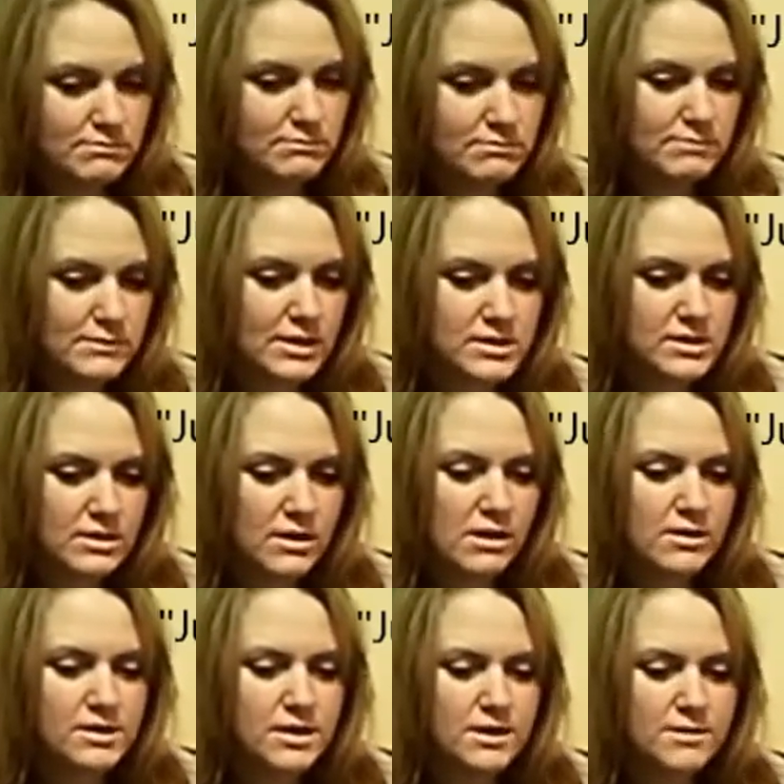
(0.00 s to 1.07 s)
because there are
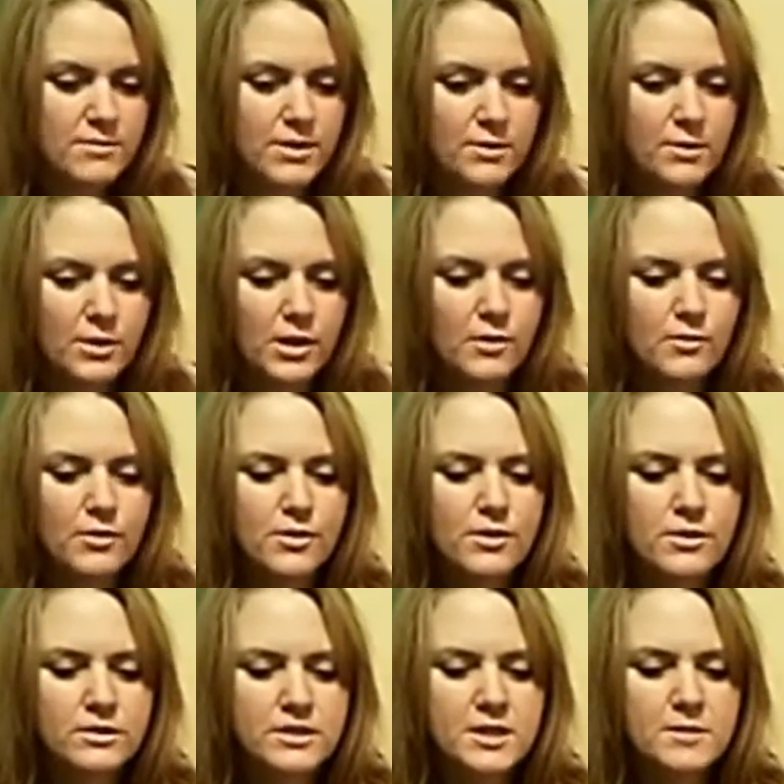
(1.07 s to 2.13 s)
some that were
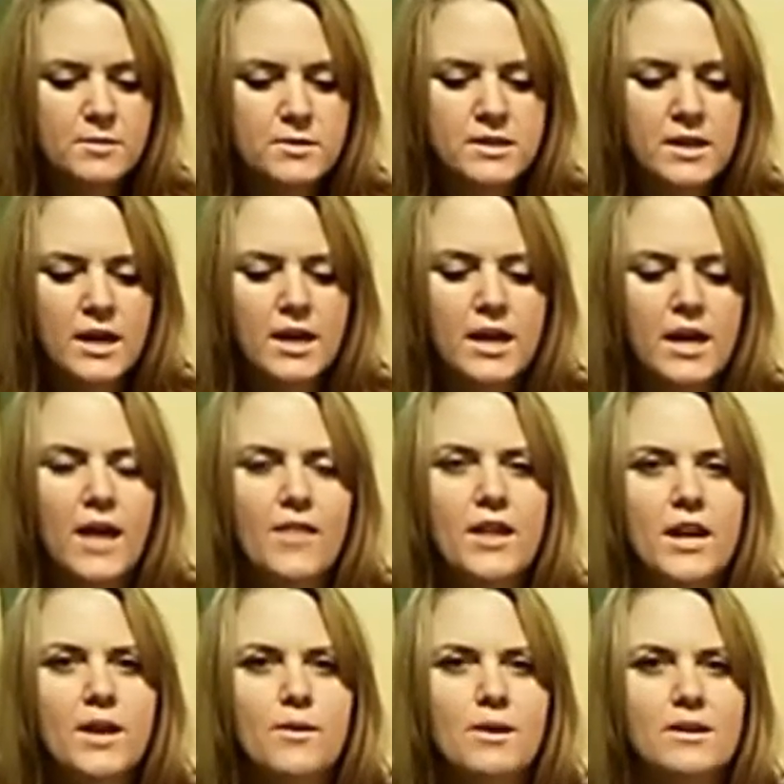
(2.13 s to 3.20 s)
helpful tips. And then
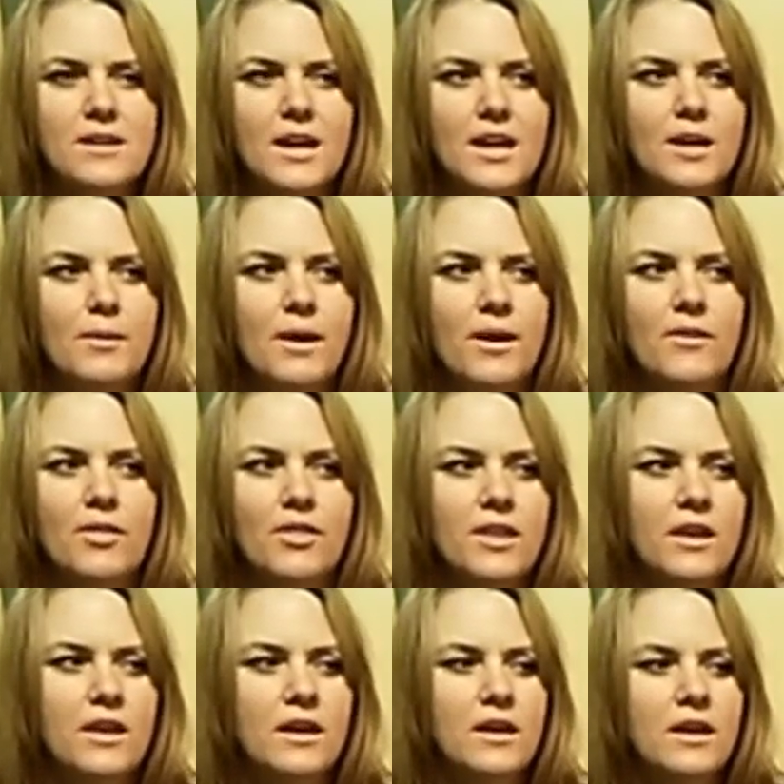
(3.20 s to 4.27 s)
I want to talk about
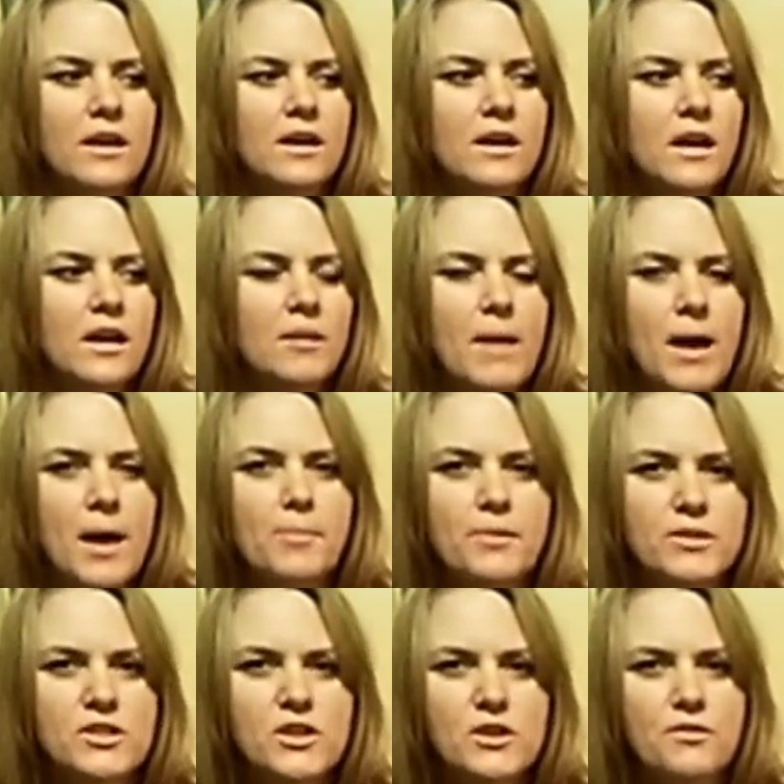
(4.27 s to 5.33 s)
the
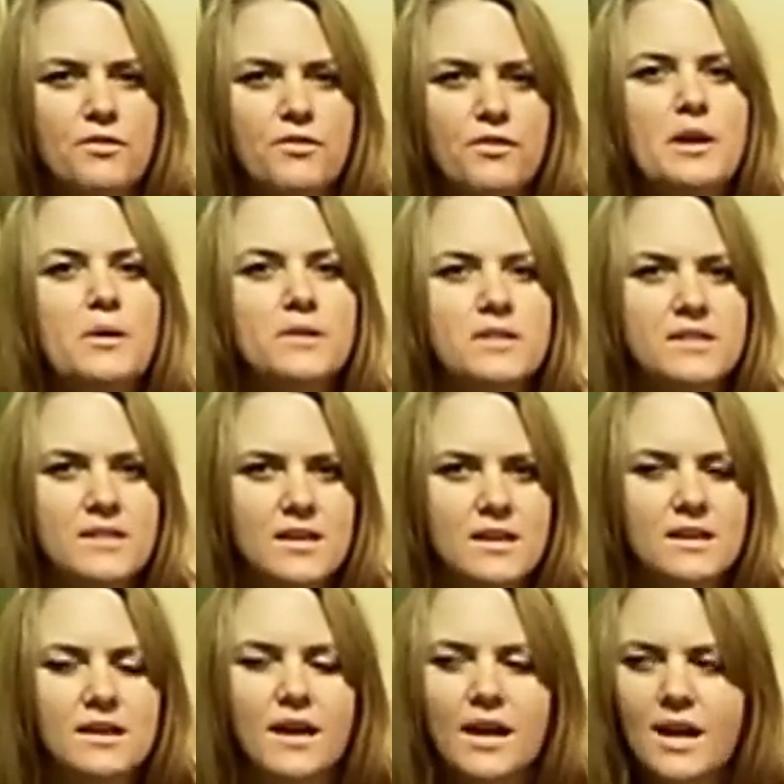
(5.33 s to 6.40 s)
episode
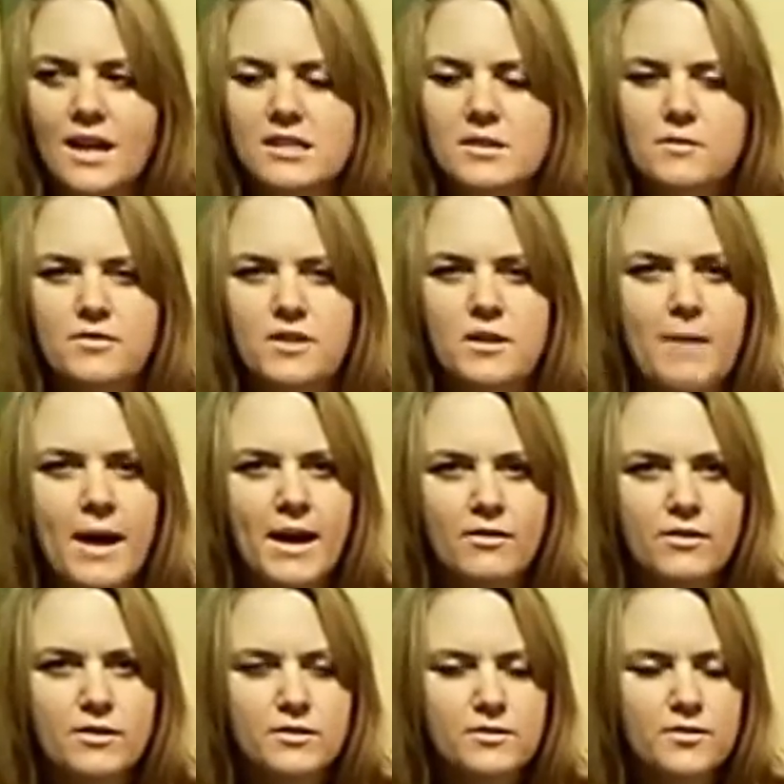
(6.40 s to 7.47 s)
frequency. I got some feedback
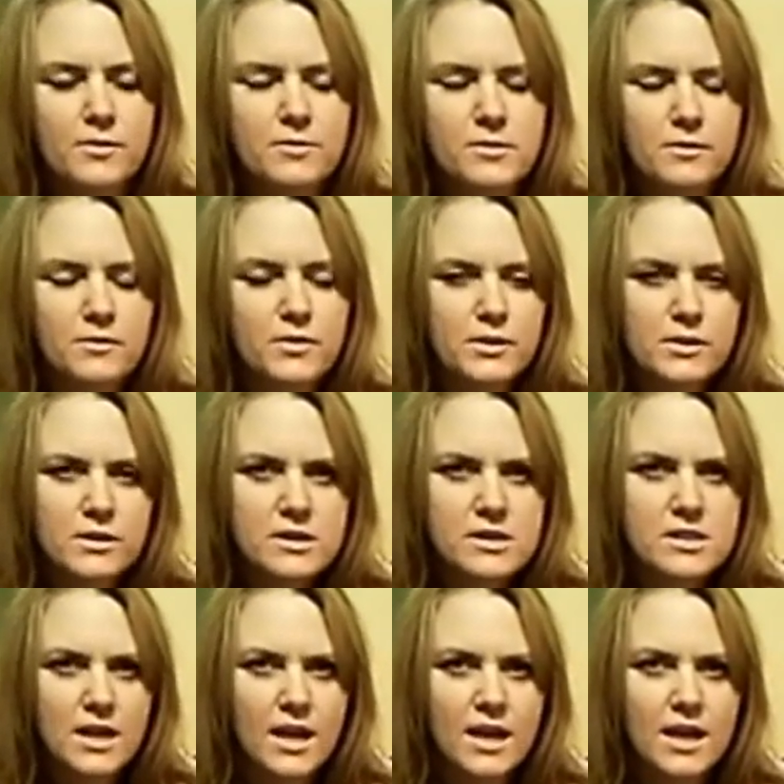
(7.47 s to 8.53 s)
from some
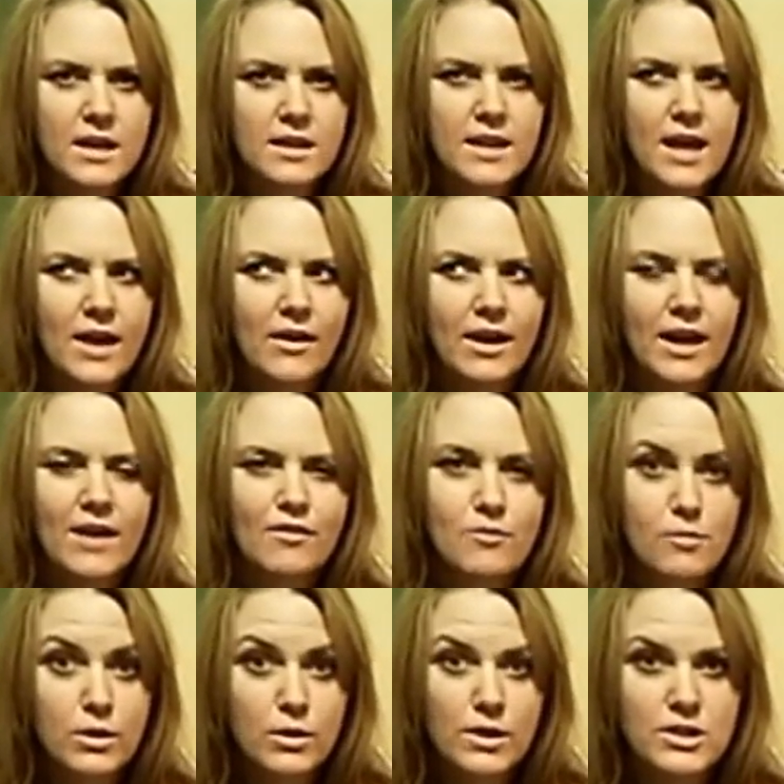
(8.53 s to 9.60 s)
viewers, and now I have
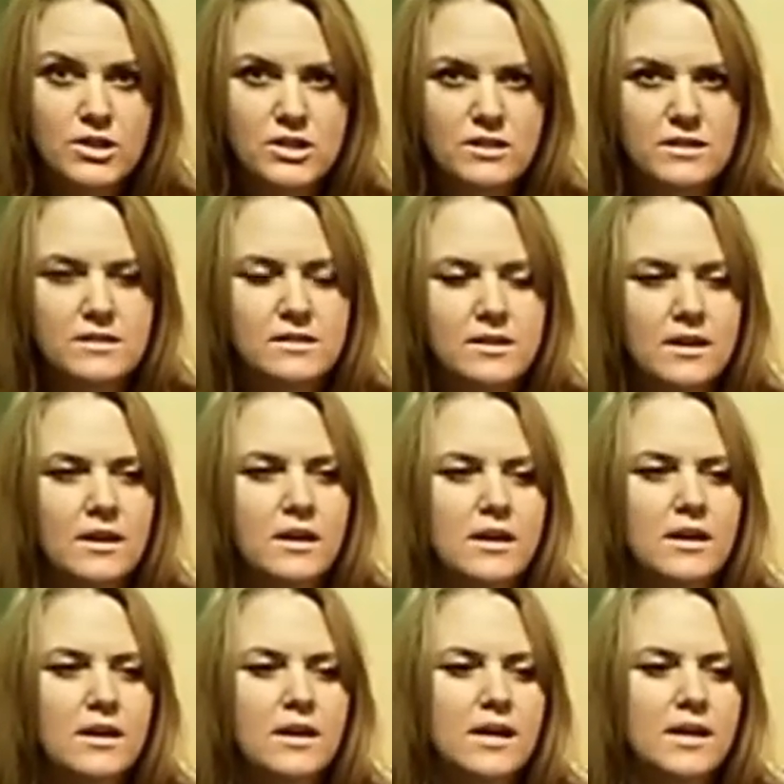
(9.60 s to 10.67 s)
more questions
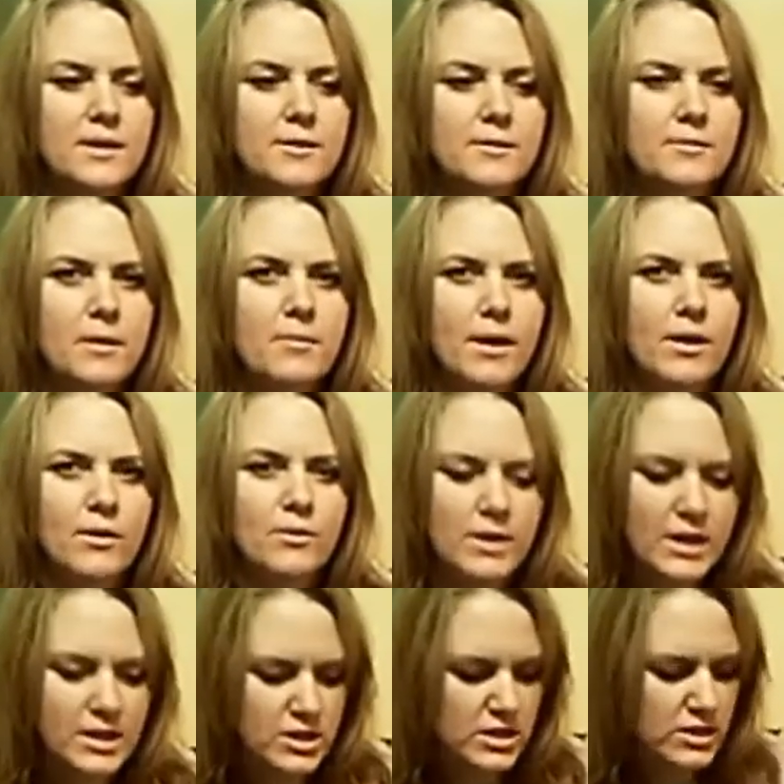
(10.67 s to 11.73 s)
about what
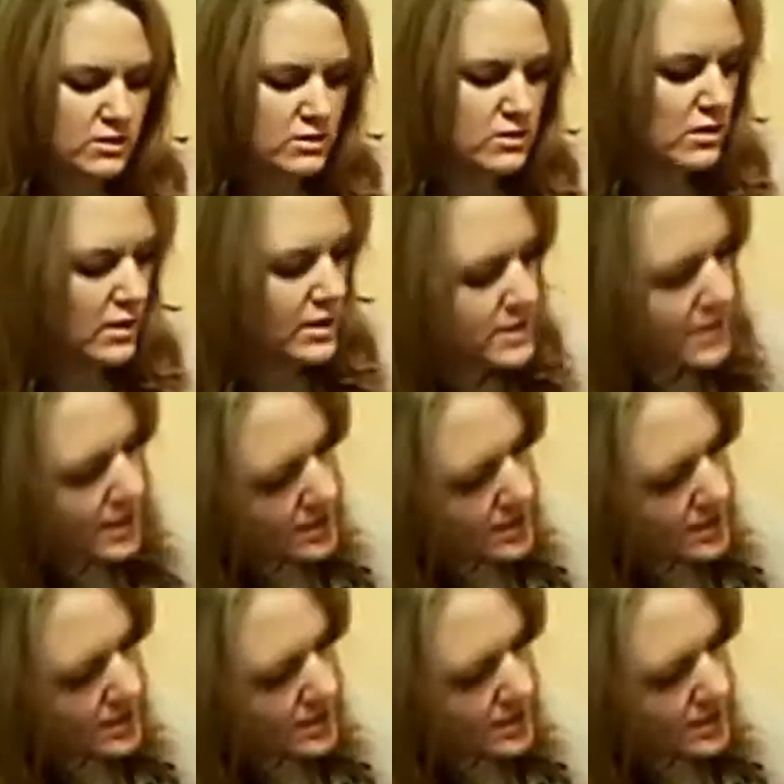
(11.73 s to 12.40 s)
I should do. So let's get